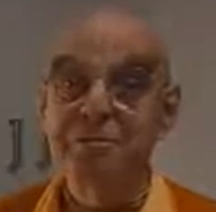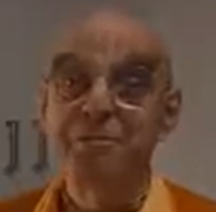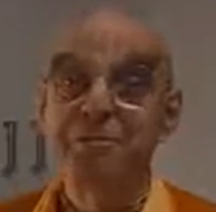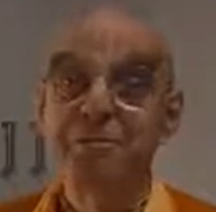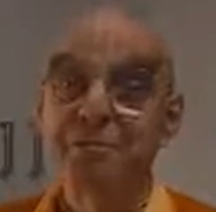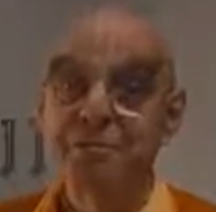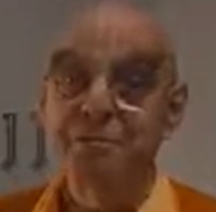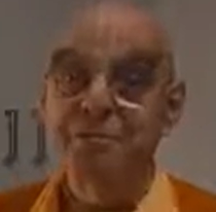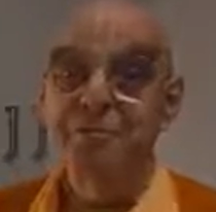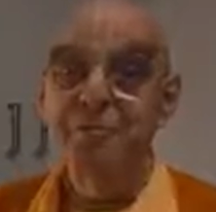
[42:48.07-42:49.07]
She
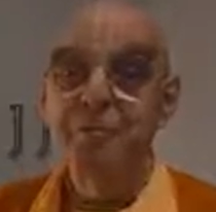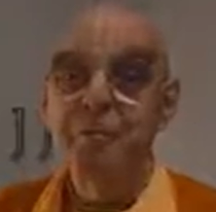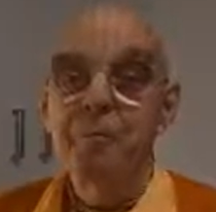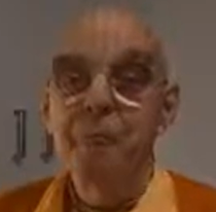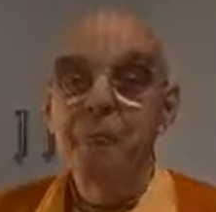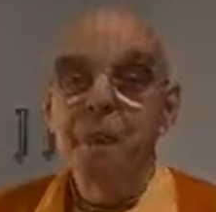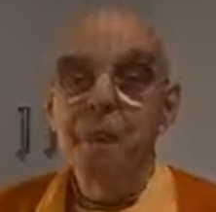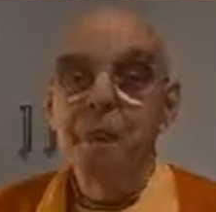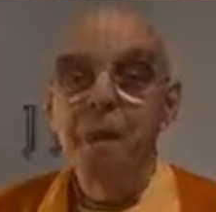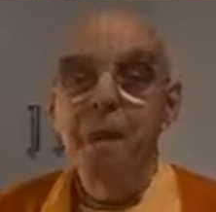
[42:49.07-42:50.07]
says, Jai Maharaj,
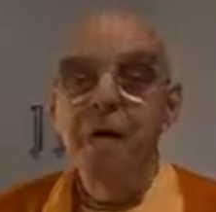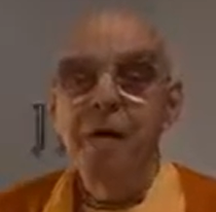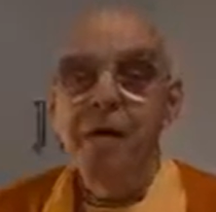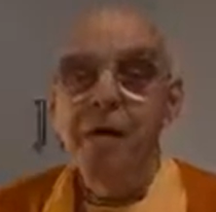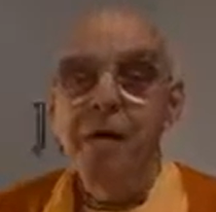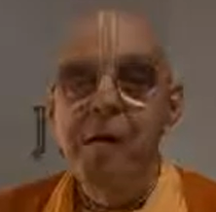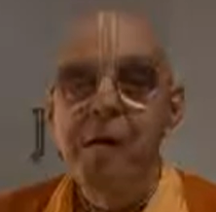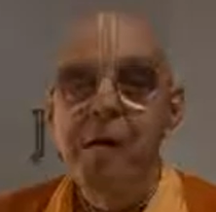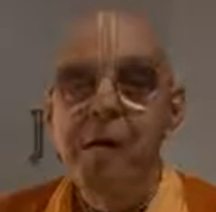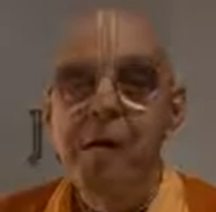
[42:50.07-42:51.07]
thank you
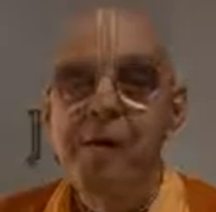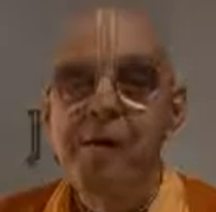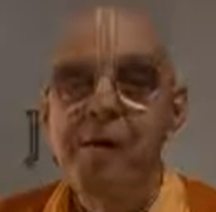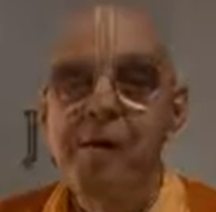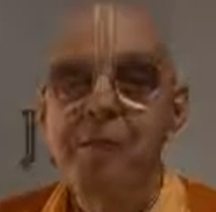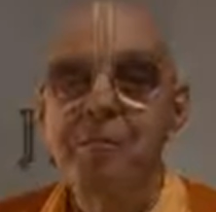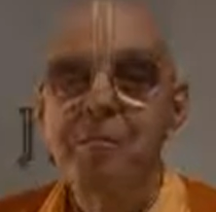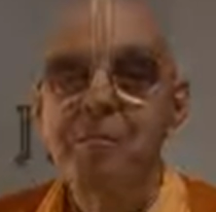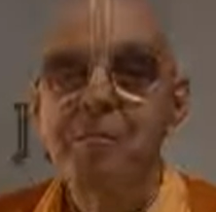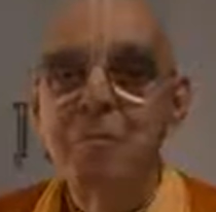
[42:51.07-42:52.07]
for your profound
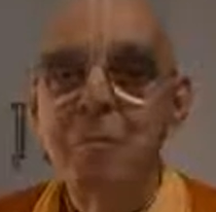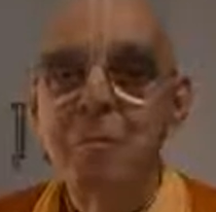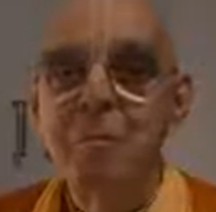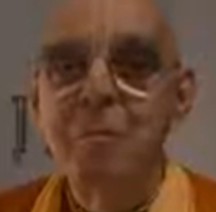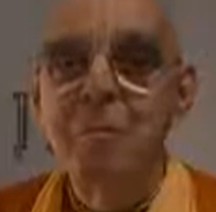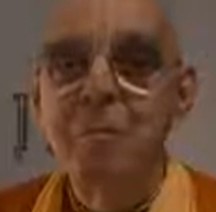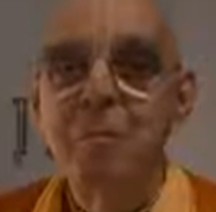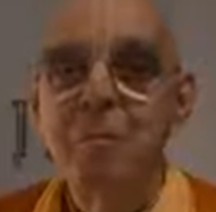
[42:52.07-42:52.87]
and loving offering